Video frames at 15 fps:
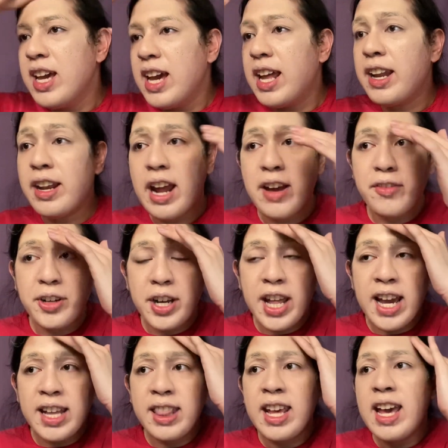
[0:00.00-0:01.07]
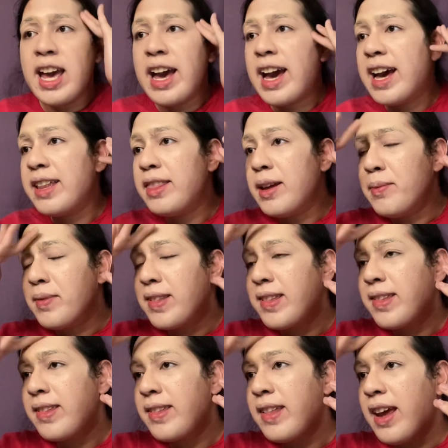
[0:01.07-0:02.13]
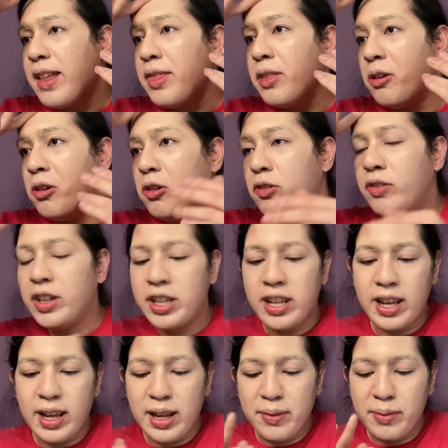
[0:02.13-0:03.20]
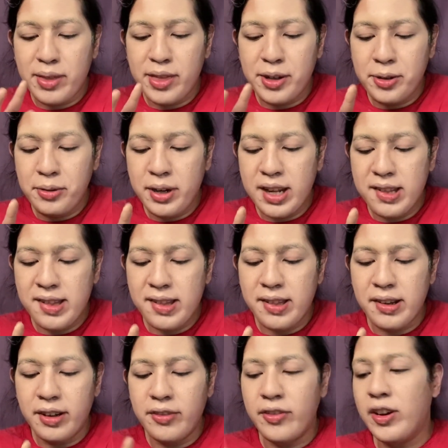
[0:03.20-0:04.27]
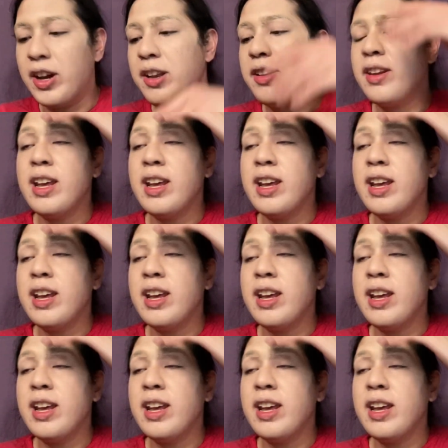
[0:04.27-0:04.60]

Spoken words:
And then after that, had them sent over to him through his servant.